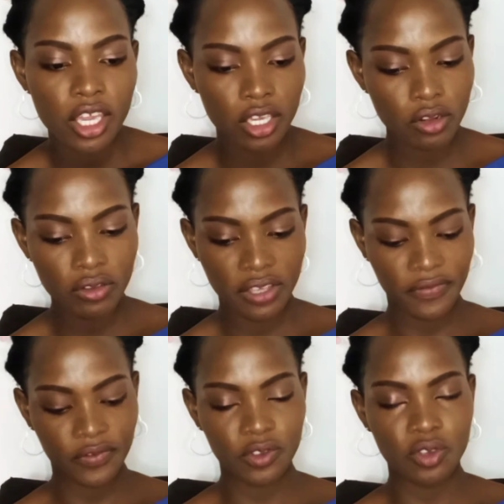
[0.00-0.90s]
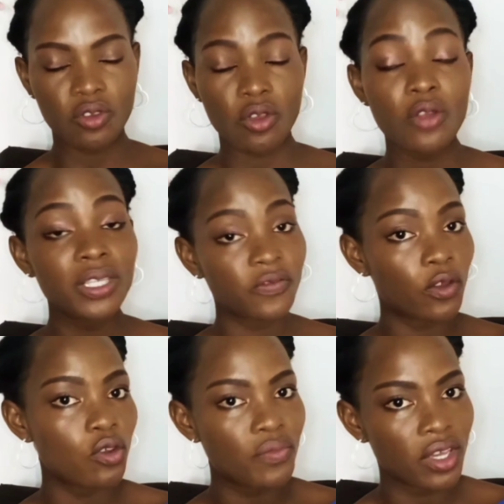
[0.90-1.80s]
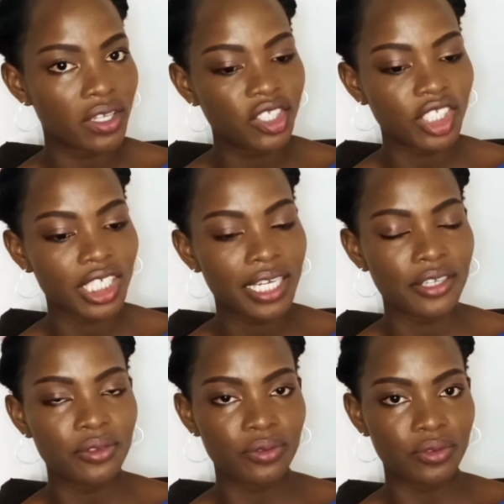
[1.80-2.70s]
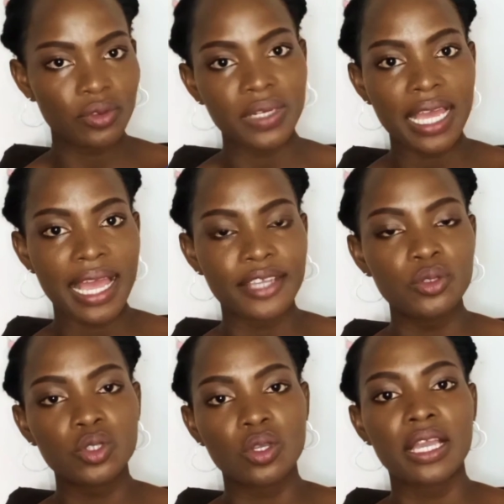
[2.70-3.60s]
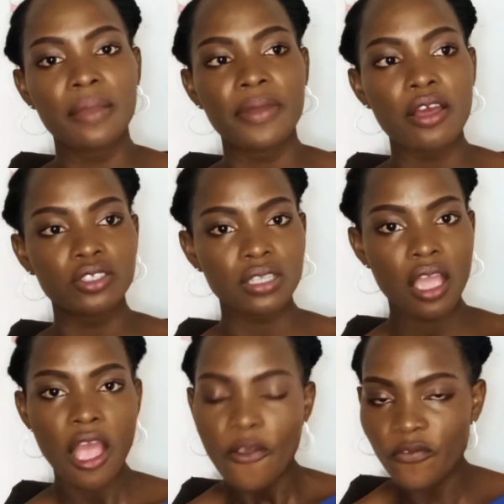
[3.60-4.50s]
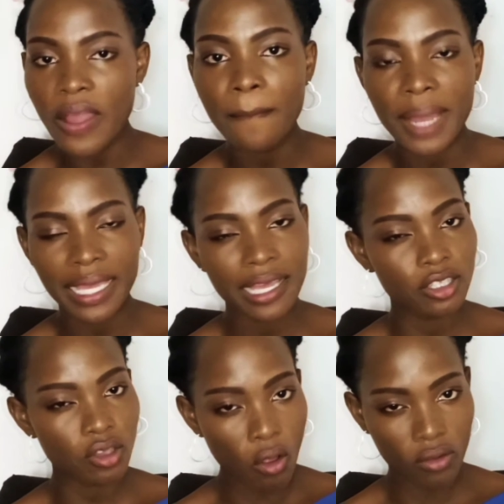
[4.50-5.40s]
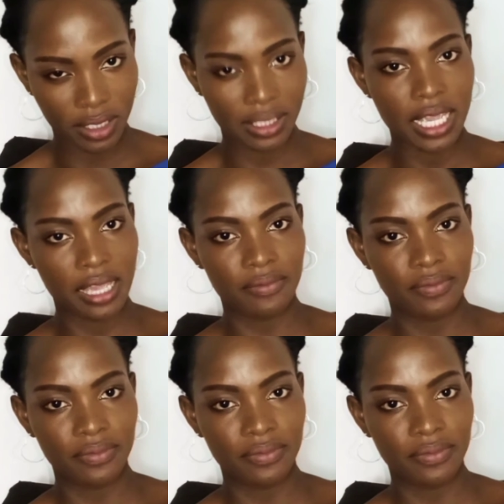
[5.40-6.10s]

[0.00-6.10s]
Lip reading: You know, if you always follow me on this channel, you will know that I do talk about farm market all the time.